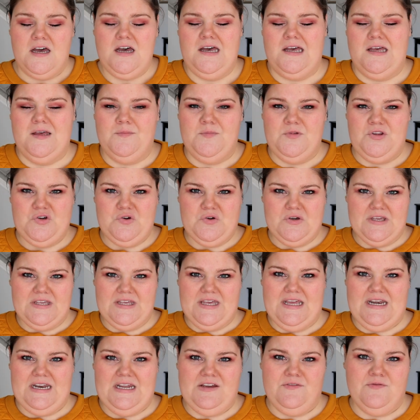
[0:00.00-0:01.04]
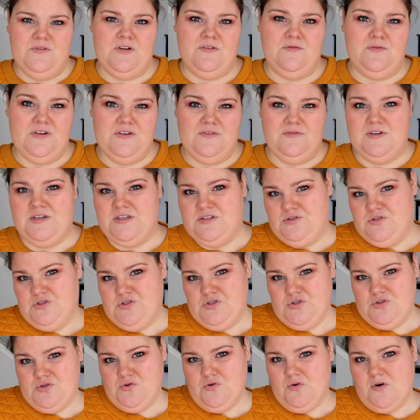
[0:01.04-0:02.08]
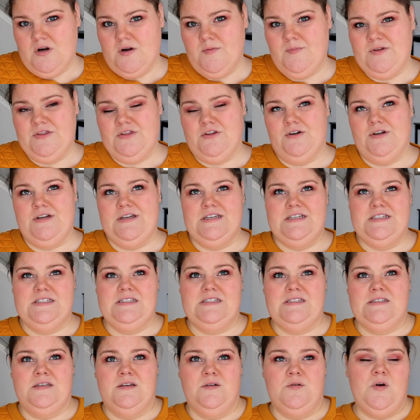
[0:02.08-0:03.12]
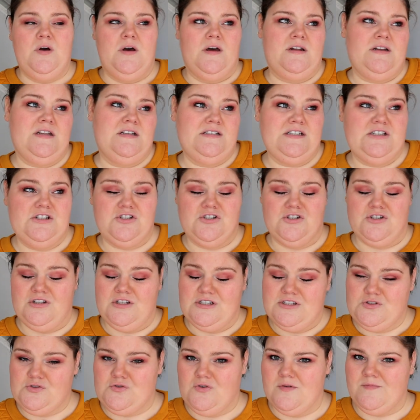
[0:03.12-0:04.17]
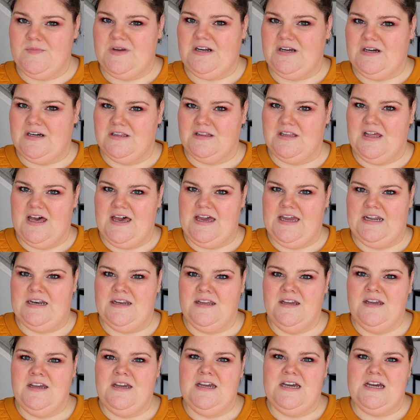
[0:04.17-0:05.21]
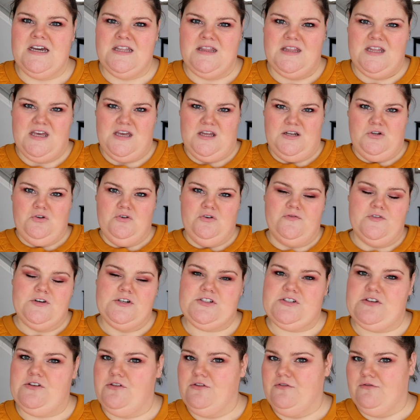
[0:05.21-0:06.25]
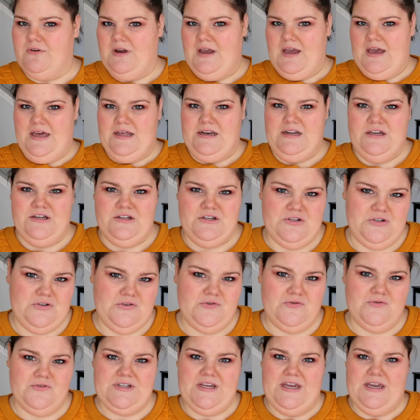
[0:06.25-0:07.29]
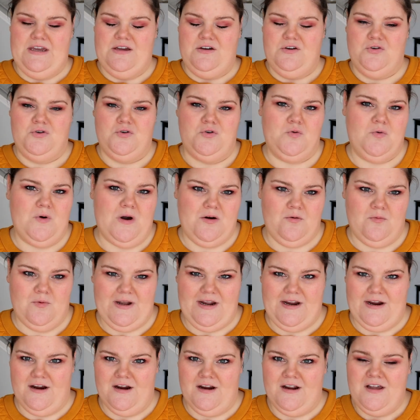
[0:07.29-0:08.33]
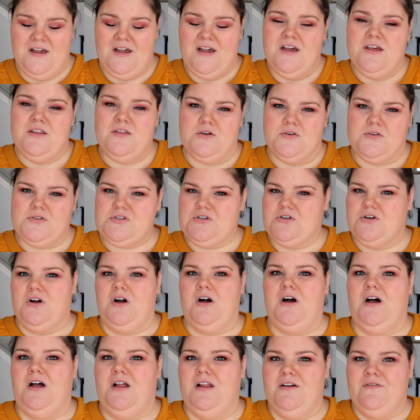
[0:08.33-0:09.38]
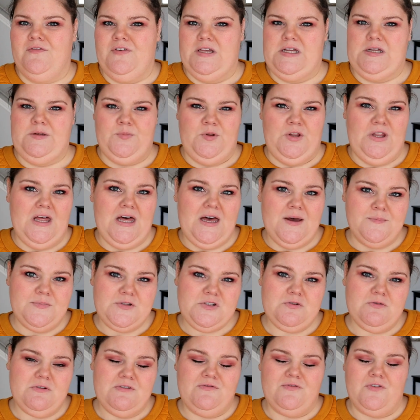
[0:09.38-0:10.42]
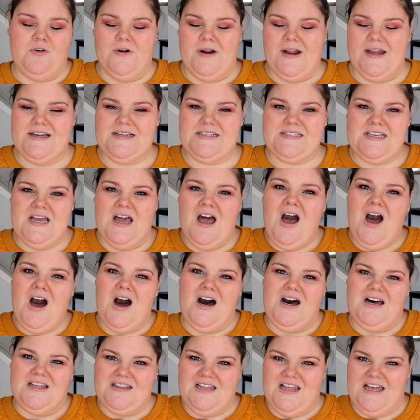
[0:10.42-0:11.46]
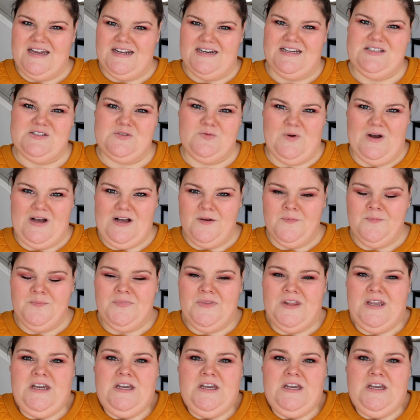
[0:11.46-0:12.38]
Um, you can get Ava and Viv in store, but there is an additional assortment online. And then Universal Thread, A New Day, Who, What, Wear, those are all available up to a four X online as well.